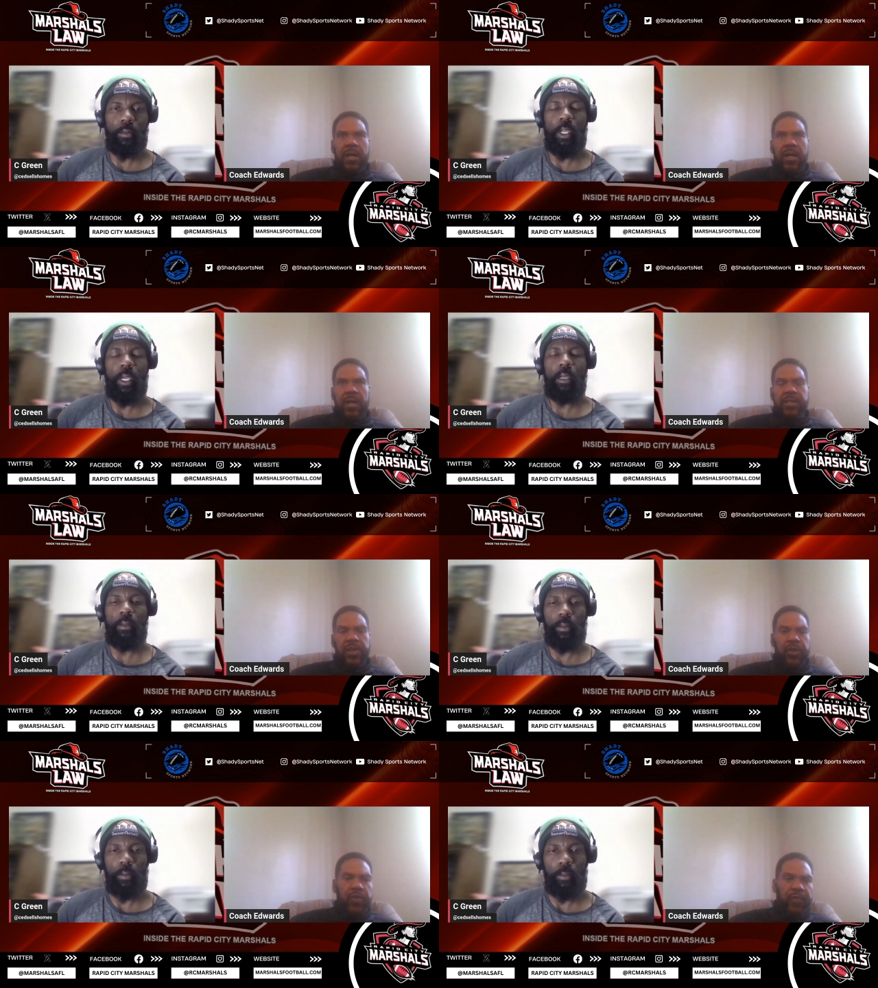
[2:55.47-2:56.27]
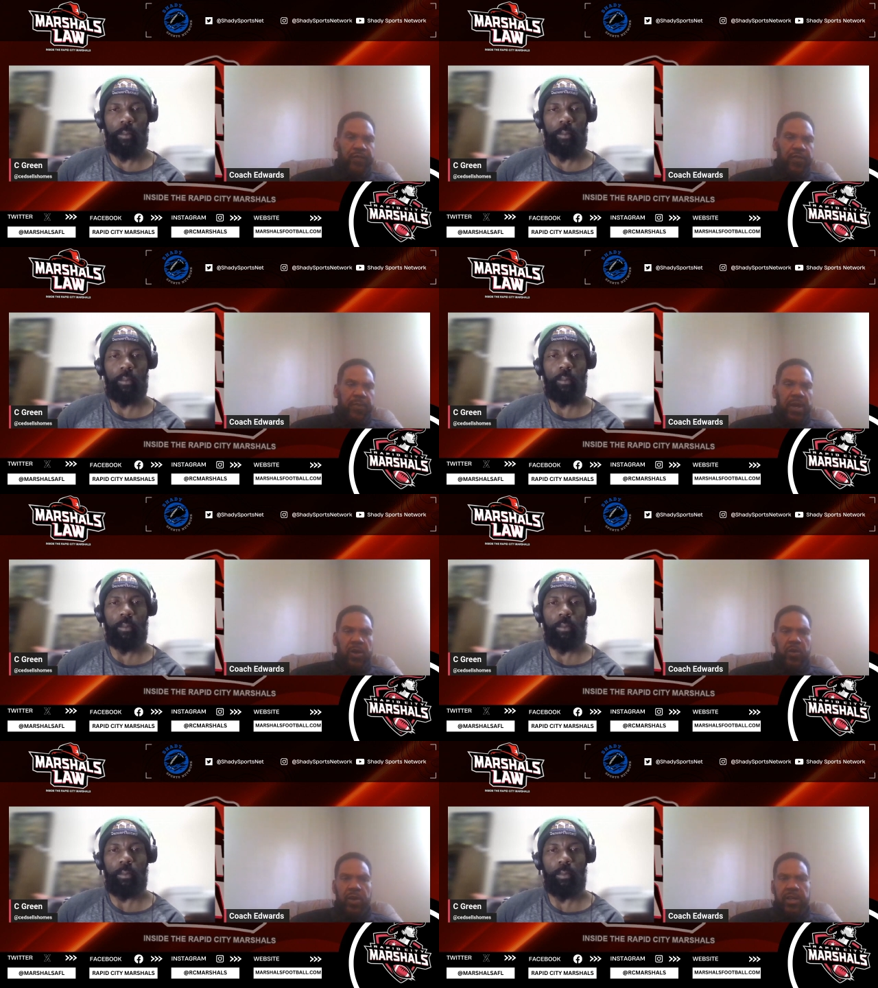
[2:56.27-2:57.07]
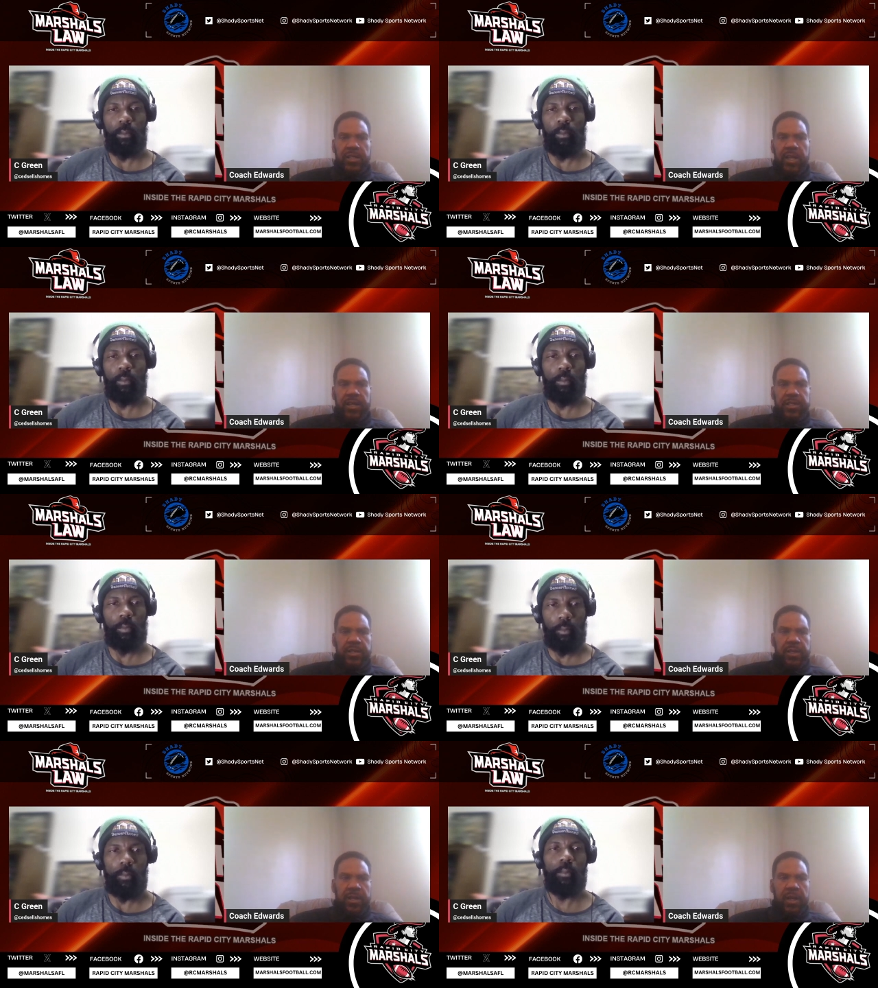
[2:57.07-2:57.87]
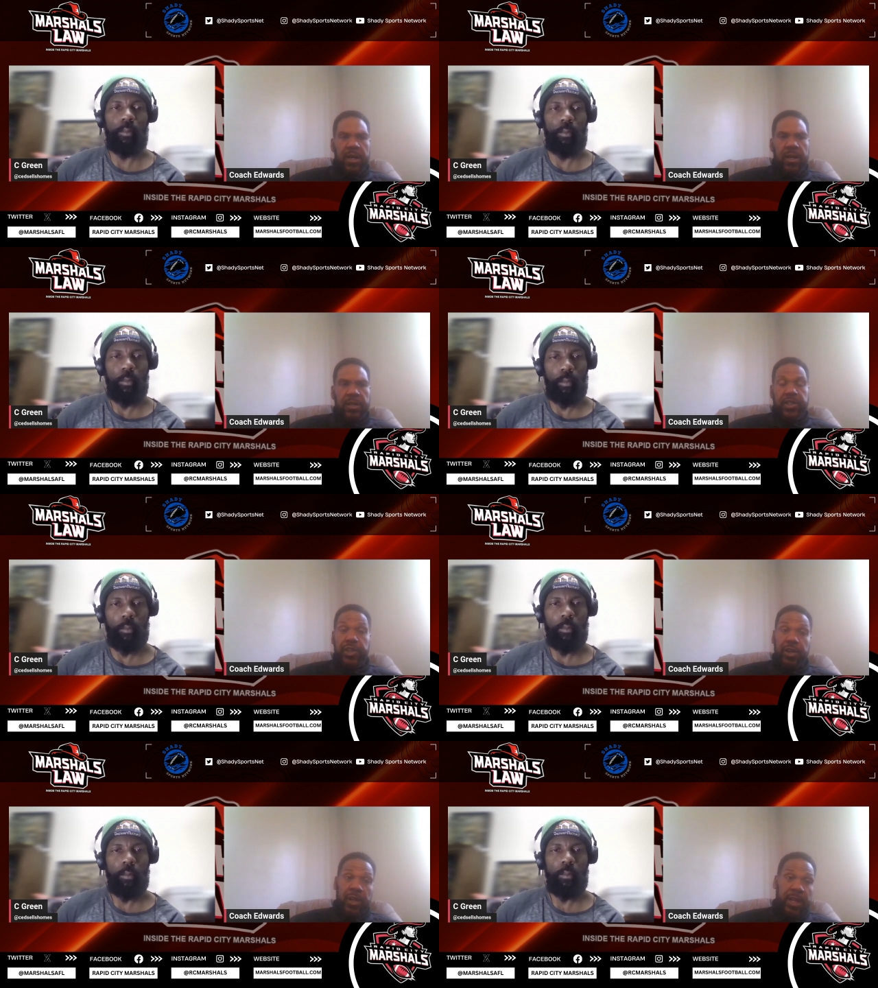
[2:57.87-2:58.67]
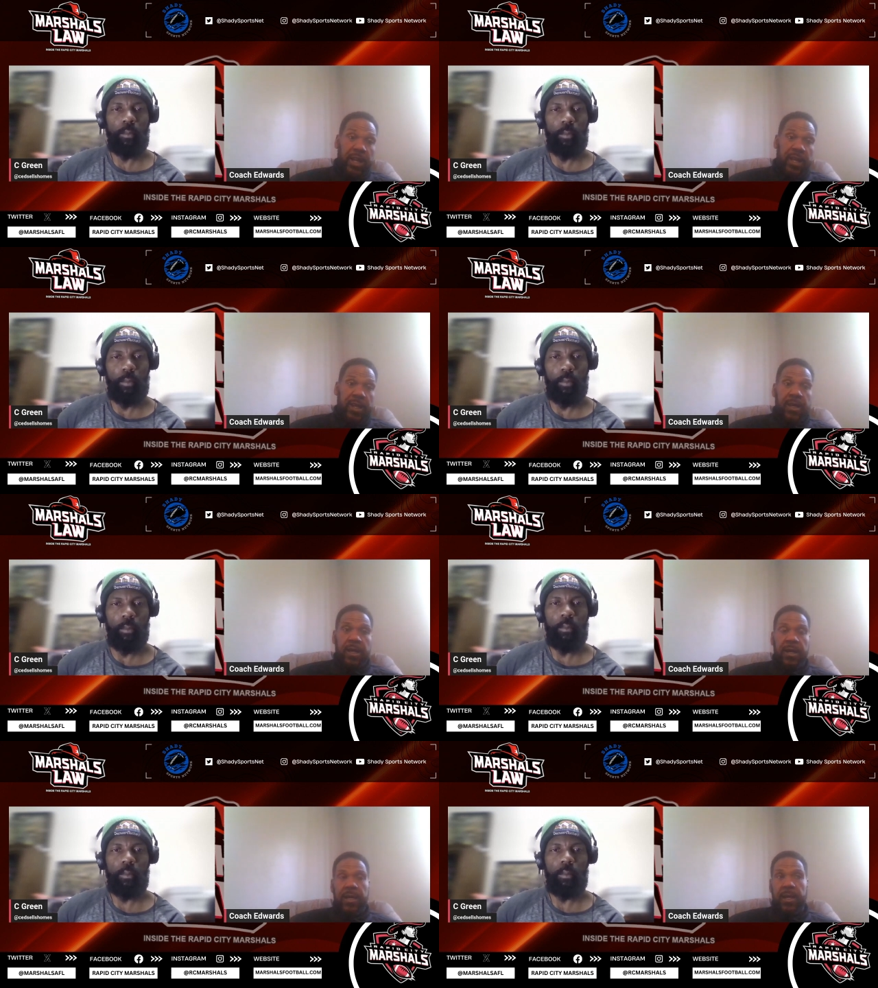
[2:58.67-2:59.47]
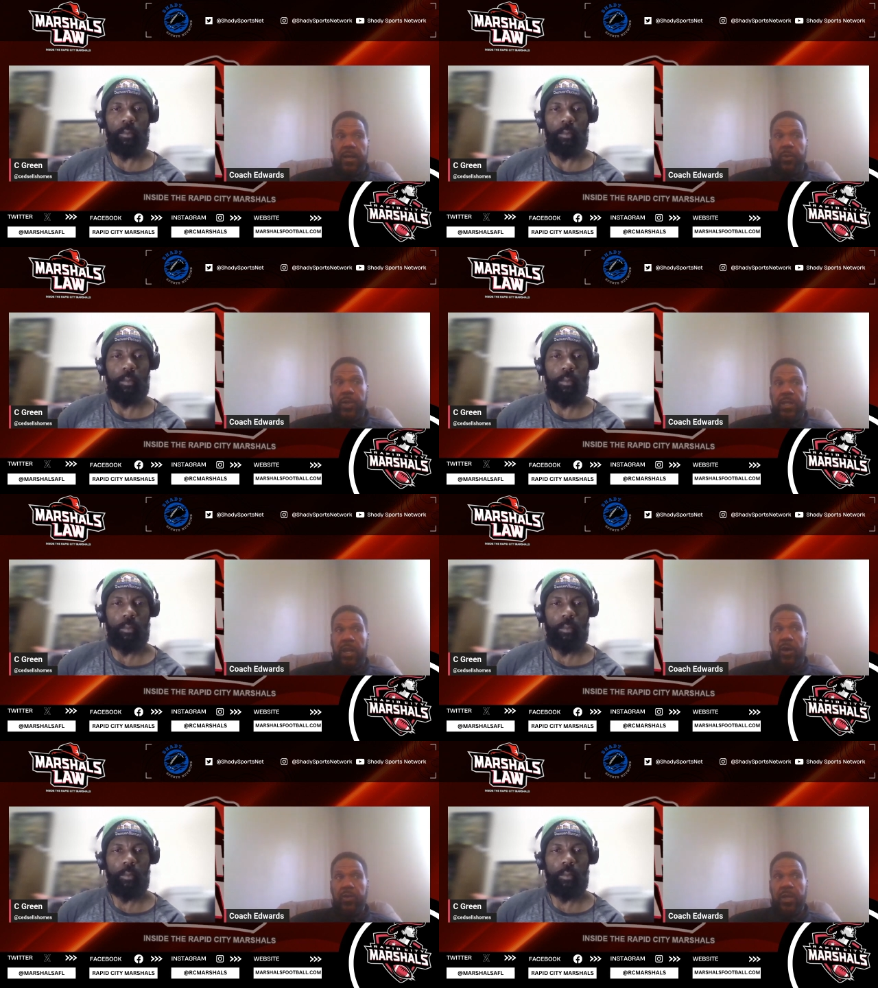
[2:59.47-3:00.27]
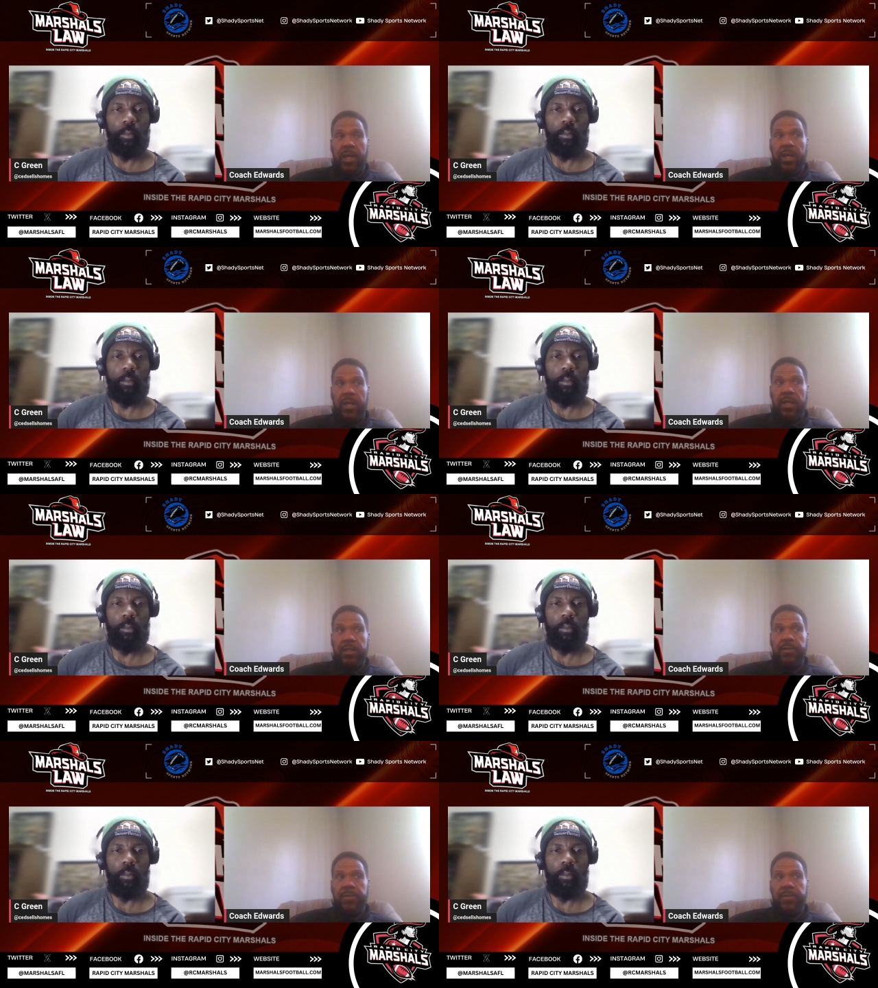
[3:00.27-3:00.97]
Speaker 1: Uh, okay. It's a youth football organization, uh, cheerleading. Uh, we taught uh,